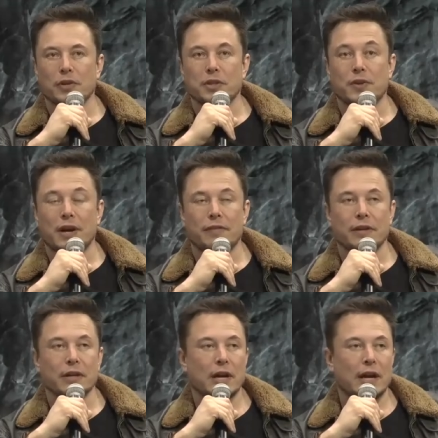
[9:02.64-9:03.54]
of driving,
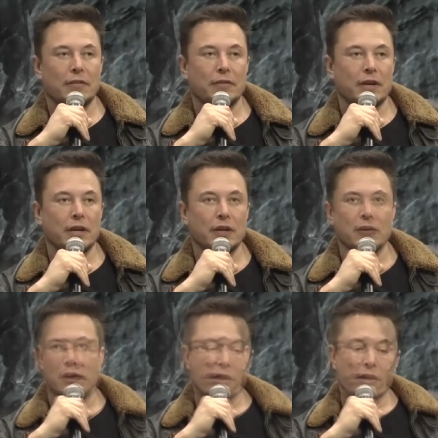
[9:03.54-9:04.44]
and uh, the
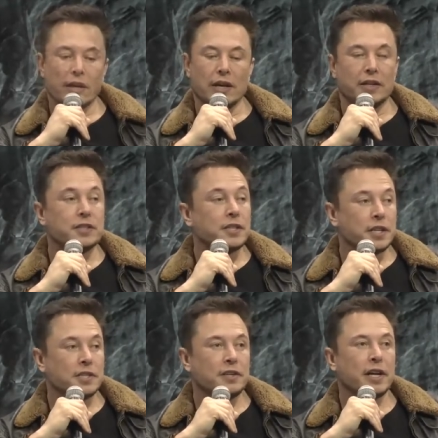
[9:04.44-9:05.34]
uh, NHTSA did a
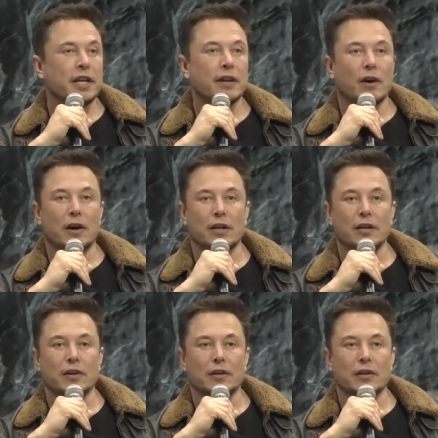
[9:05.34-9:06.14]
study on,